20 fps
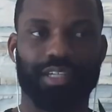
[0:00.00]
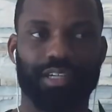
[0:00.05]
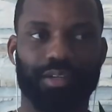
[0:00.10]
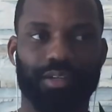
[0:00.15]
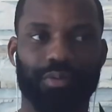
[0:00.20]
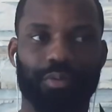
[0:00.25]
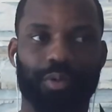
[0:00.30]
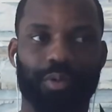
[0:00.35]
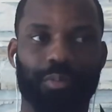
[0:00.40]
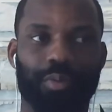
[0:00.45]

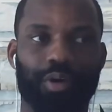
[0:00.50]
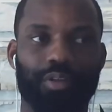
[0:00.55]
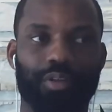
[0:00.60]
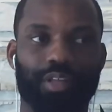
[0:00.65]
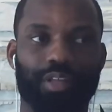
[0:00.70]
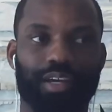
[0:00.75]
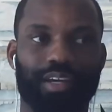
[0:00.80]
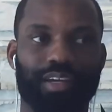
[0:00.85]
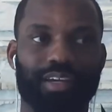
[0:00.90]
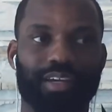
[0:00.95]
about like
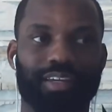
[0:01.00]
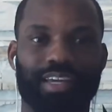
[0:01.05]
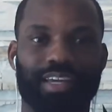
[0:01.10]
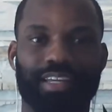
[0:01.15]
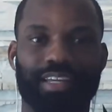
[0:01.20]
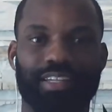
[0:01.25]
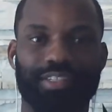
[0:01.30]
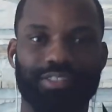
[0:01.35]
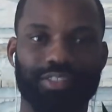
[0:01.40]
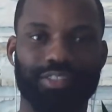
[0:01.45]
Canadian
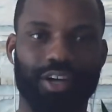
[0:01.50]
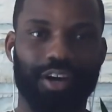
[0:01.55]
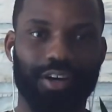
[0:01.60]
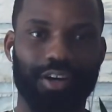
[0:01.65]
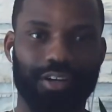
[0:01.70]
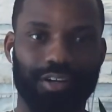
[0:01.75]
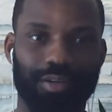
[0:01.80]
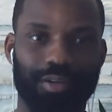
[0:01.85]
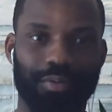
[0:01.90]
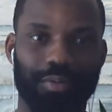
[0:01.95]
soccer
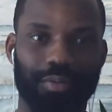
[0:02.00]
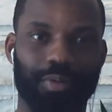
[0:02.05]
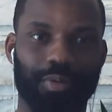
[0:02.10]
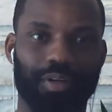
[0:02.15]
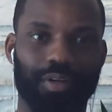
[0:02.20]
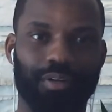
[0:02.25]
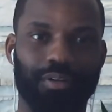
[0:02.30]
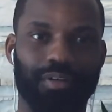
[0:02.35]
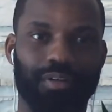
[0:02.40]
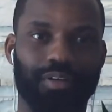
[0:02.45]
and what
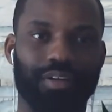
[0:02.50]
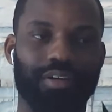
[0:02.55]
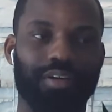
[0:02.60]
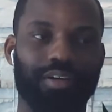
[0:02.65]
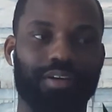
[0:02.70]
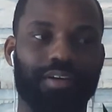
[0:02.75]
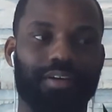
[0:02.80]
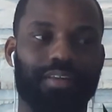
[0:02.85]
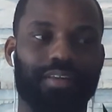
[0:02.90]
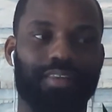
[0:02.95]
about
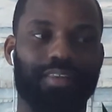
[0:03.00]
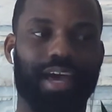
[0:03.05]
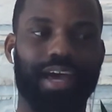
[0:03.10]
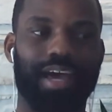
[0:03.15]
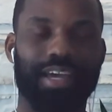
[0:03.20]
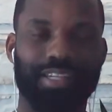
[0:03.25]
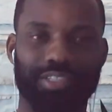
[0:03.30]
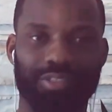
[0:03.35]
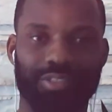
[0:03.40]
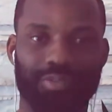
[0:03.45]
that
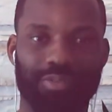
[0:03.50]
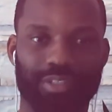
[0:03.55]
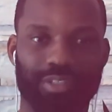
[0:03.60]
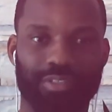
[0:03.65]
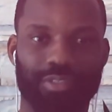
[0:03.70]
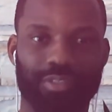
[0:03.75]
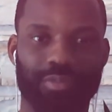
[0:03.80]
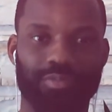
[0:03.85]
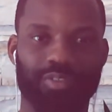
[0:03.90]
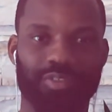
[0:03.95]
history in
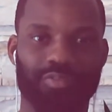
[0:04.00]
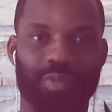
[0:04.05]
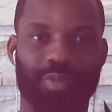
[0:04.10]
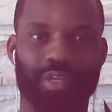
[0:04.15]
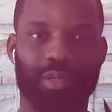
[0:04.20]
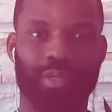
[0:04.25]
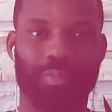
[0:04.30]
terms of being